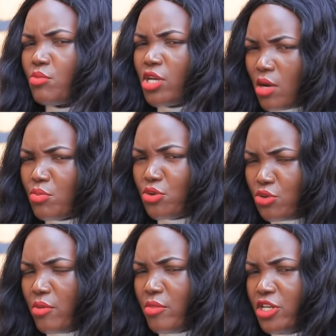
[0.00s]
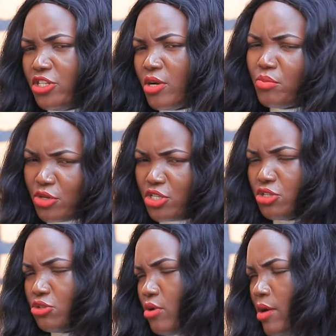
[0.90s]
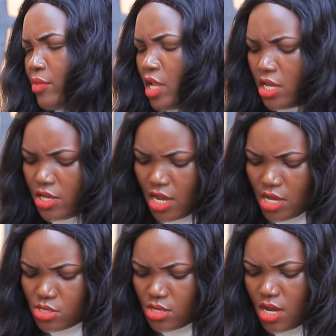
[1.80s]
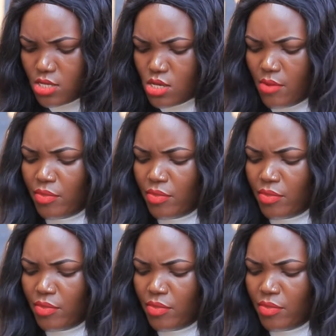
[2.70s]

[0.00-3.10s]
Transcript: Being a program manager, I'm pretty sure he has the answer.